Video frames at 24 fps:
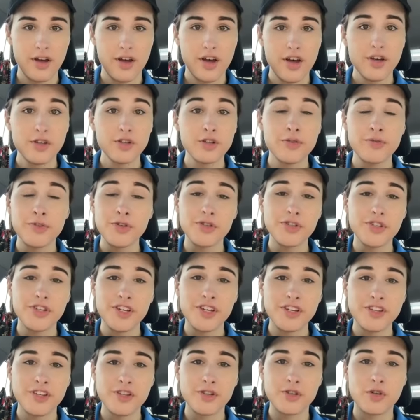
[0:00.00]
So if you're
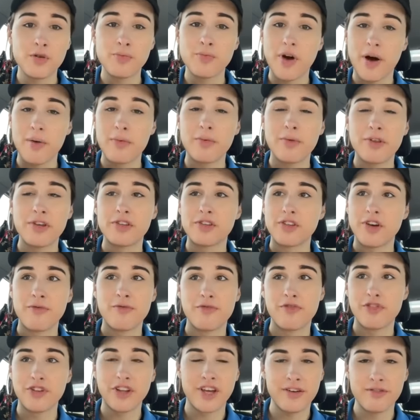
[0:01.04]
seeing this, you're probably
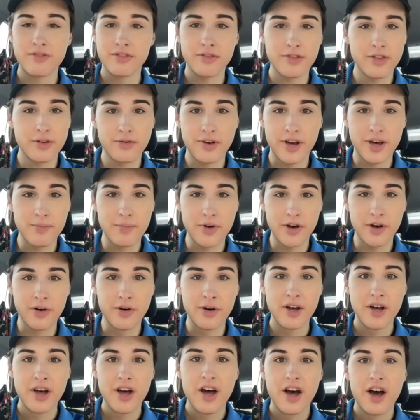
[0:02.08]
some flavor of the
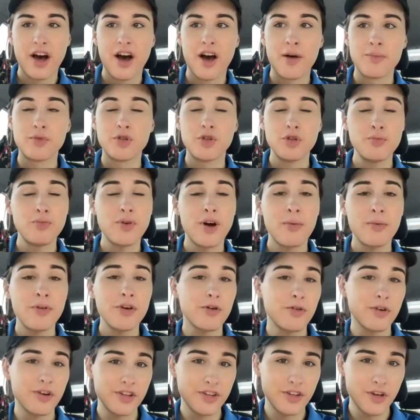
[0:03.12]
rainbow. Um, so you probably
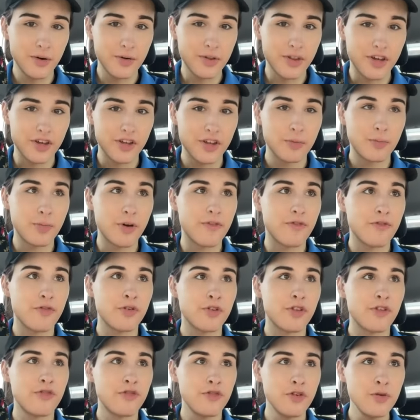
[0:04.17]
already know this, but
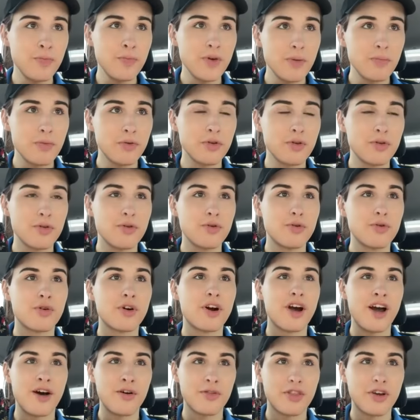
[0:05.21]
for the few people who, who
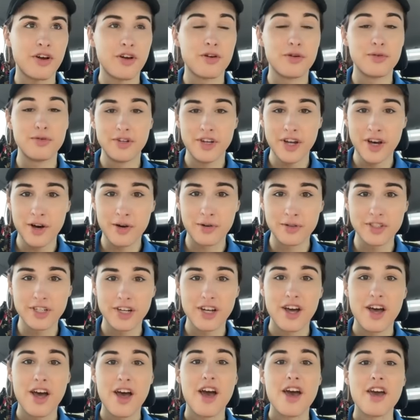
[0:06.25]
are out there who don't,
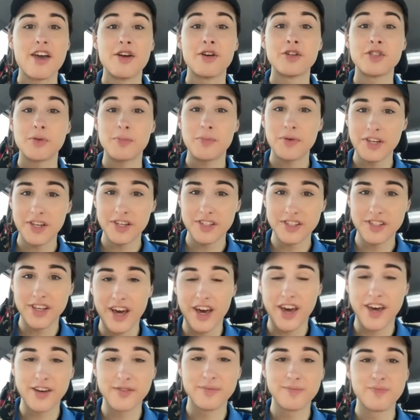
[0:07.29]
here's a P S
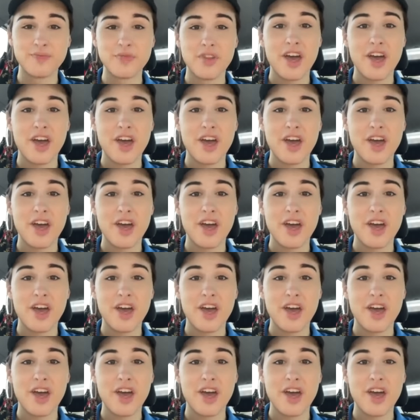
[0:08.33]
A.